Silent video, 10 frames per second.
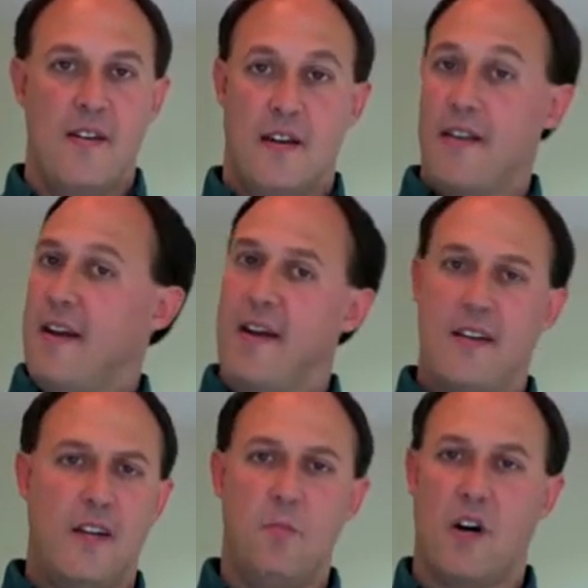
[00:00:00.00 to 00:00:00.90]
Now that
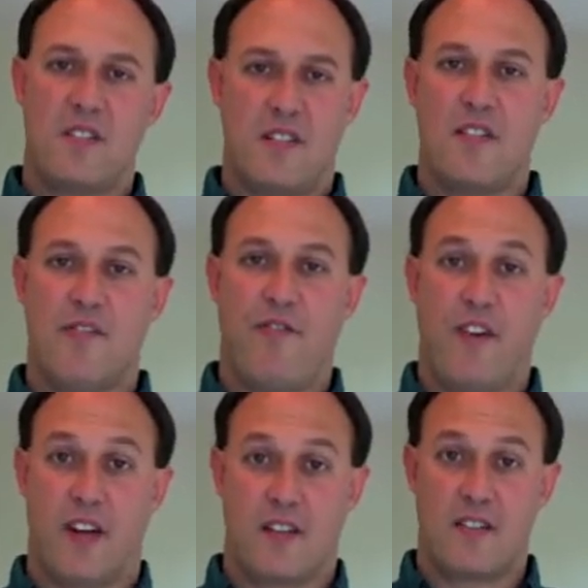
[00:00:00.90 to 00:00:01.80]
18 months isn't
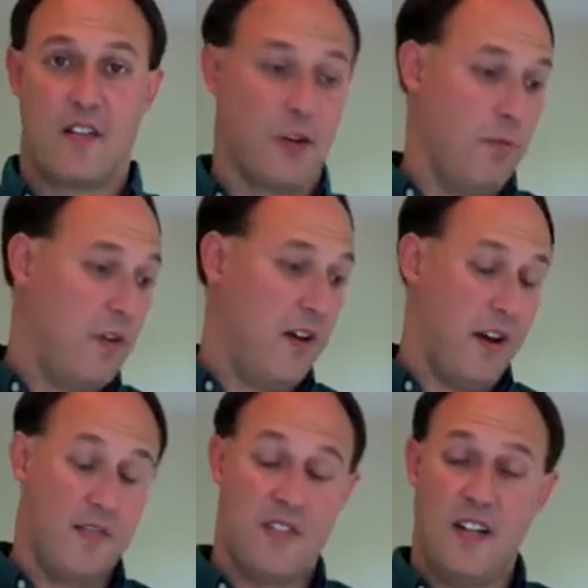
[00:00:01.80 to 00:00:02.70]
fixed. It could be,
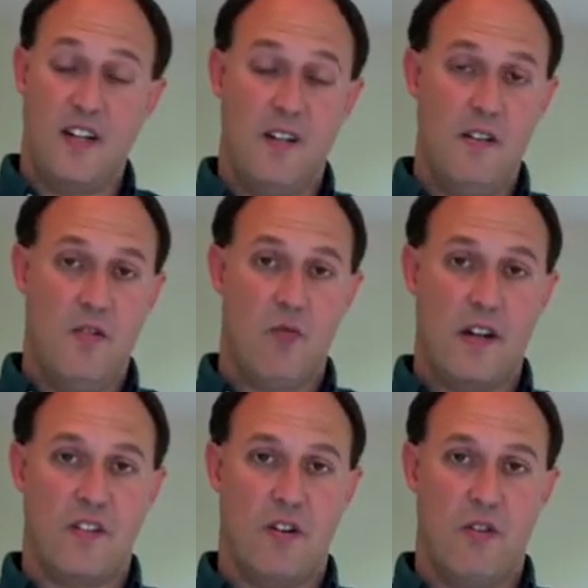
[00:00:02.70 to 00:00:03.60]
I've seen
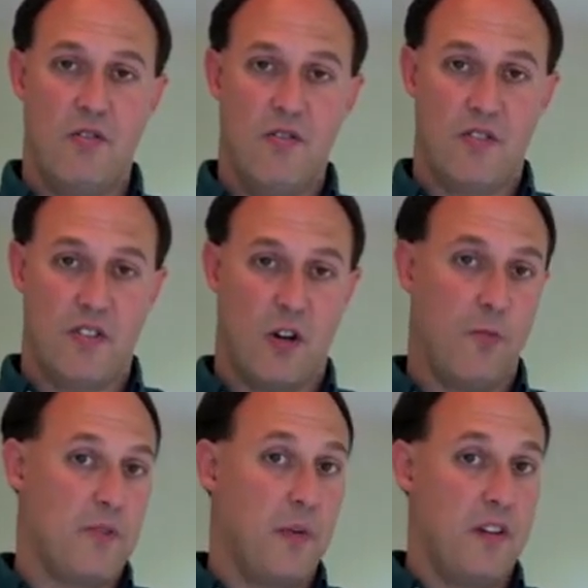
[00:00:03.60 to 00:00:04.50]
rent-to-own
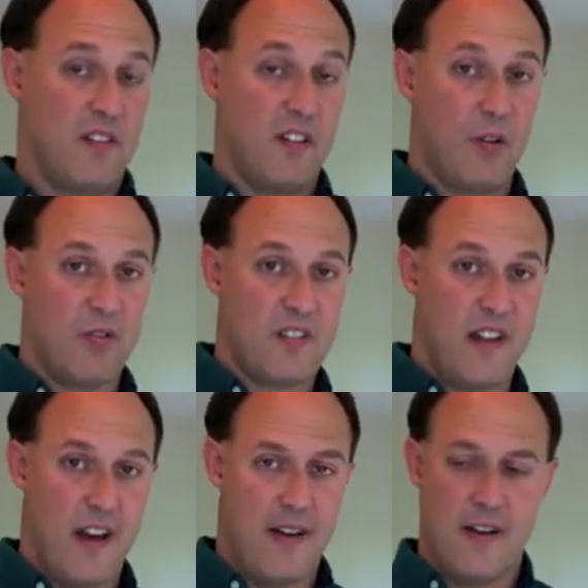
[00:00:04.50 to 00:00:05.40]
terms be as little as
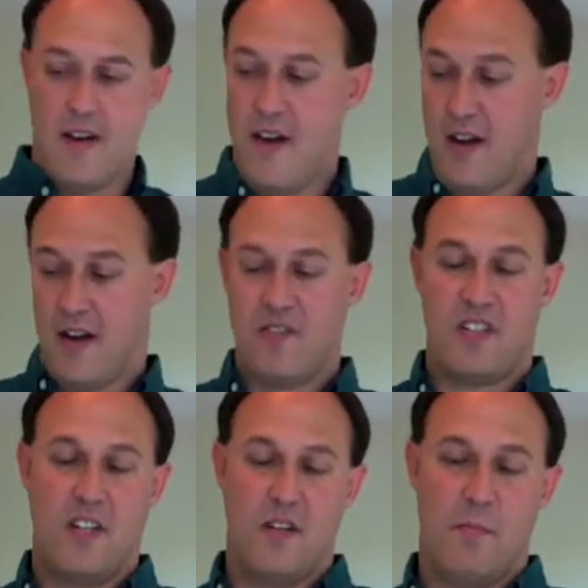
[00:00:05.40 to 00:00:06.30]
10, and I've
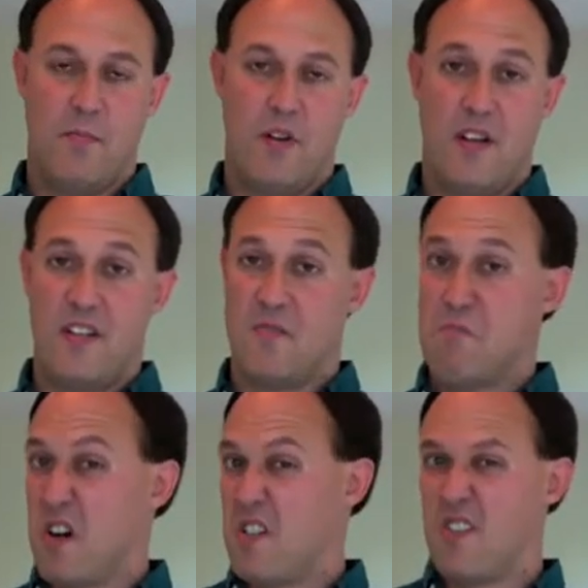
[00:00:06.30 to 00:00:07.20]
seen them be as
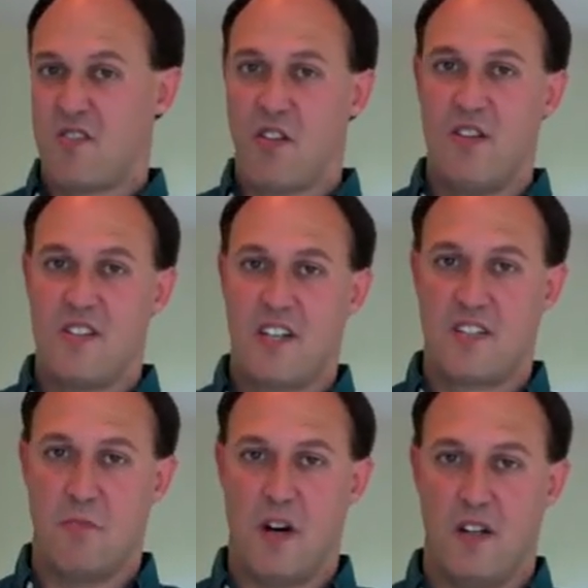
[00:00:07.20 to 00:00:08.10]
much as
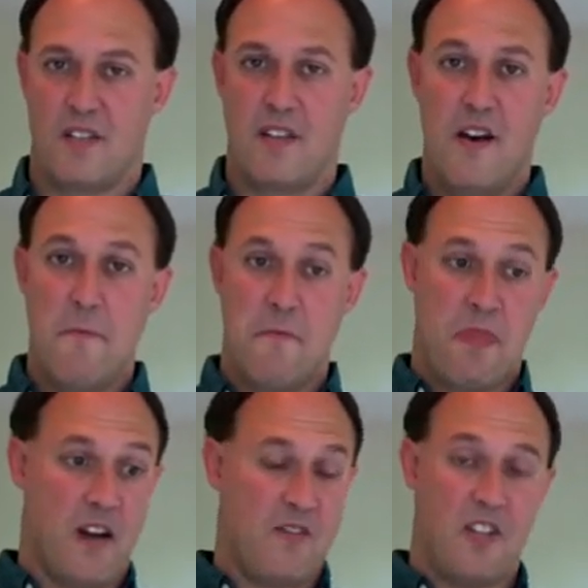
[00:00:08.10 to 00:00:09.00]
36 months.
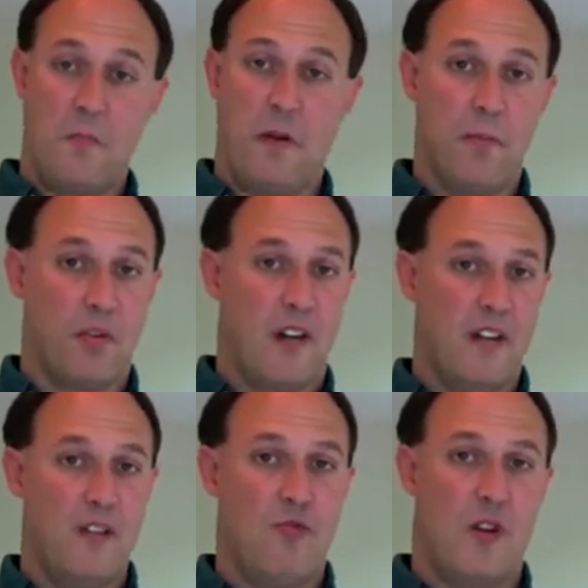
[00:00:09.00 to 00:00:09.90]
I've seen people
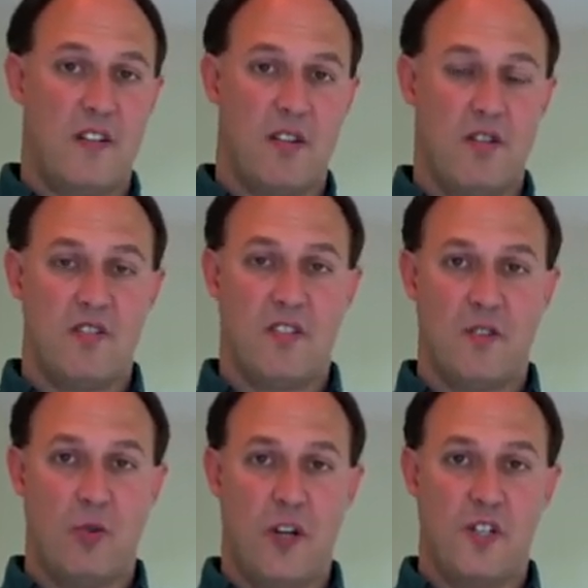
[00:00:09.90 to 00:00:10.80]
getting in rent-to-own
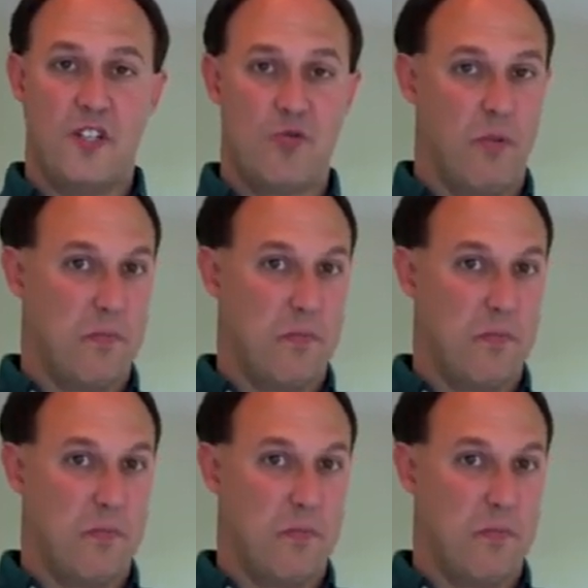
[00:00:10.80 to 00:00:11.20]
situations